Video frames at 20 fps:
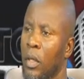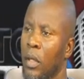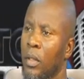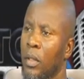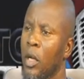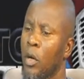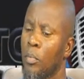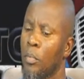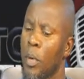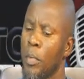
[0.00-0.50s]

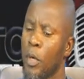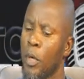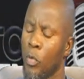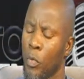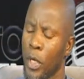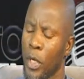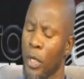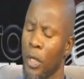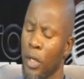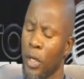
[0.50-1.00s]
Now, maybe
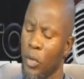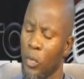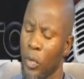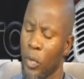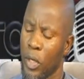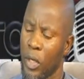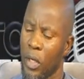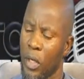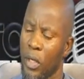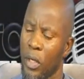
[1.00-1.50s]

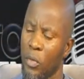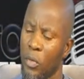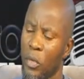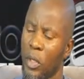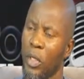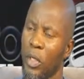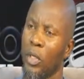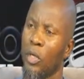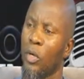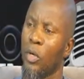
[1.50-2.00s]

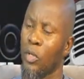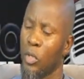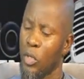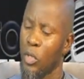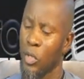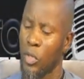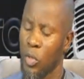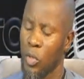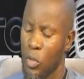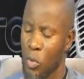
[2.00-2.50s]
we
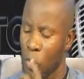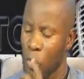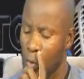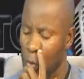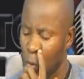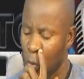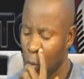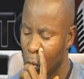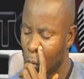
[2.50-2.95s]
continue to